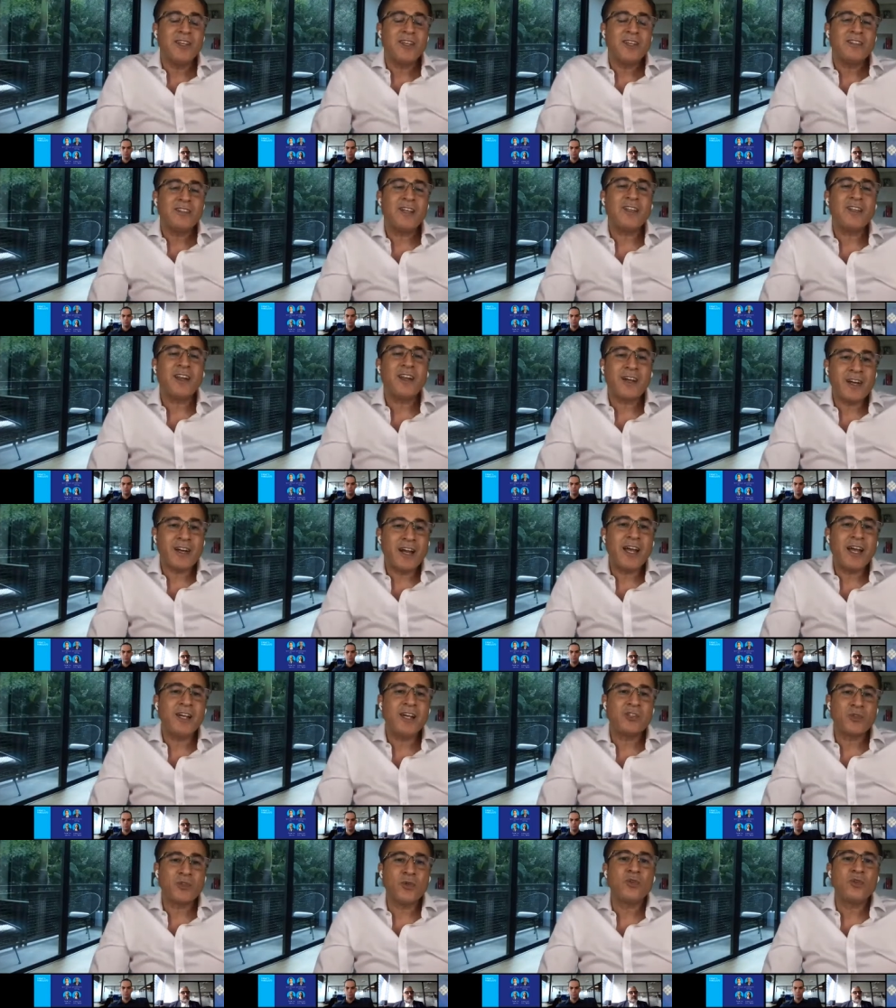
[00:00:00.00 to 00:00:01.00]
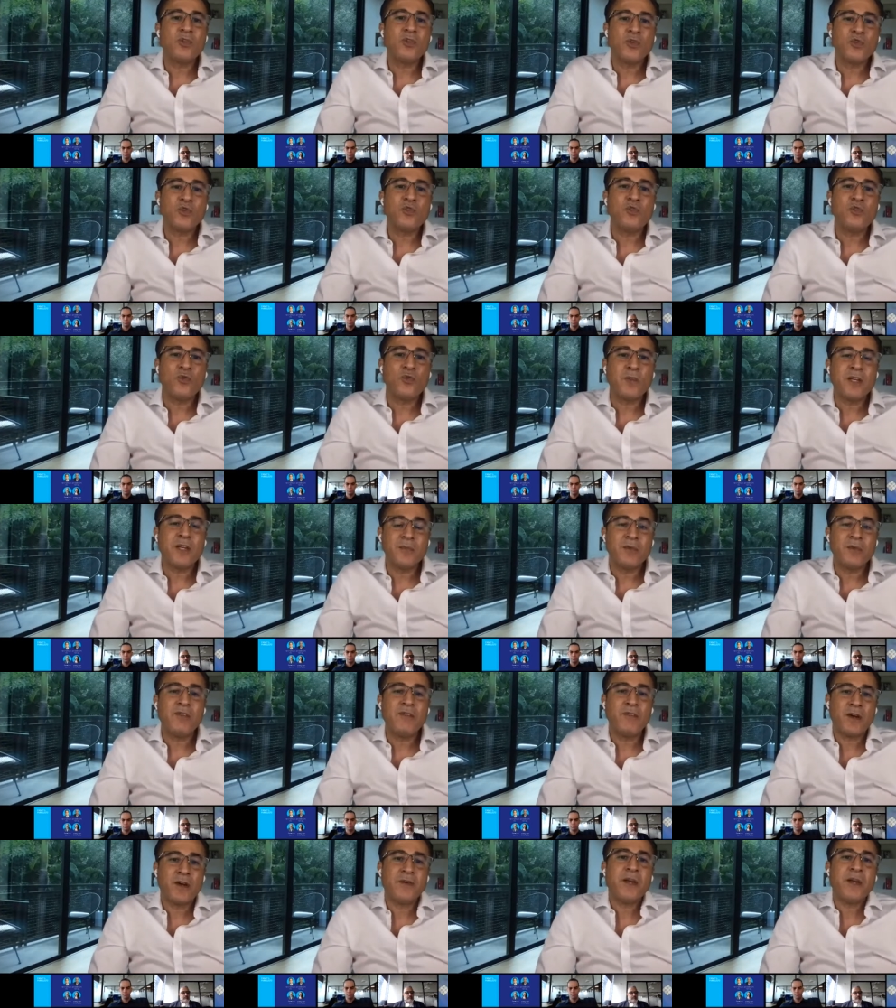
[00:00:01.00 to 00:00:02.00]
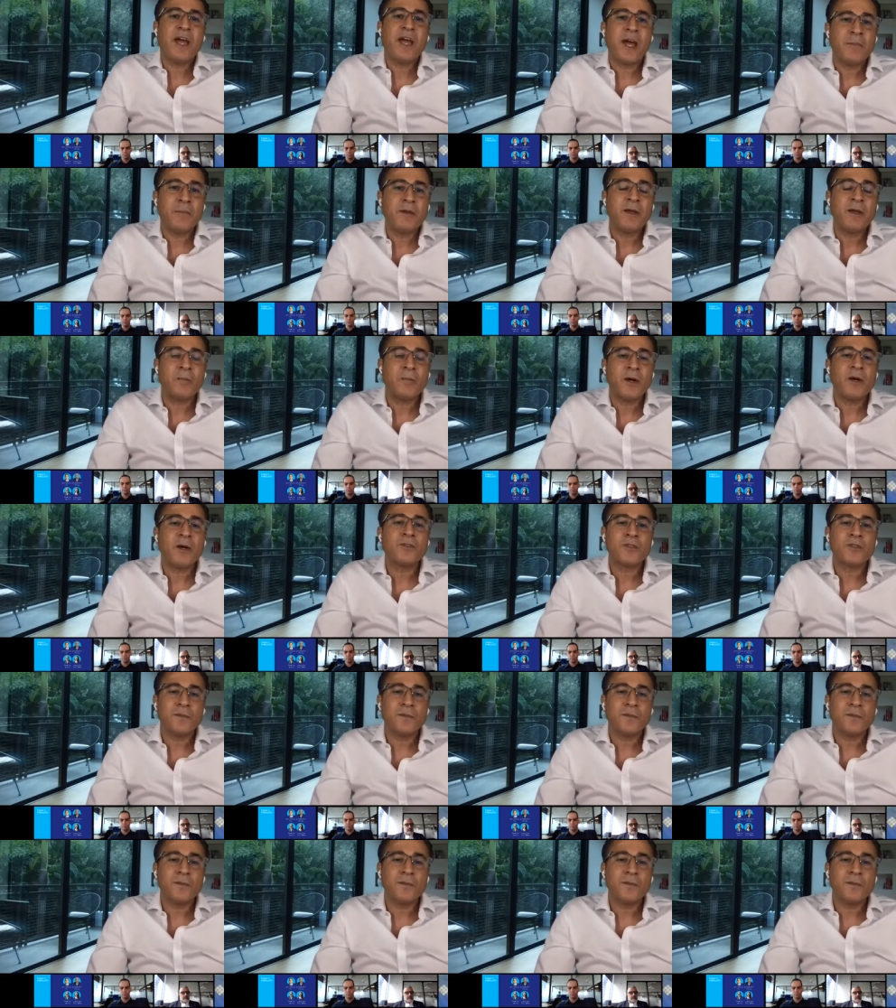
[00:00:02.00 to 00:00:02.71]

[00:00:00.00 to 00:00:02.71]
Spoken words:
that our clients could consume and be very happy about.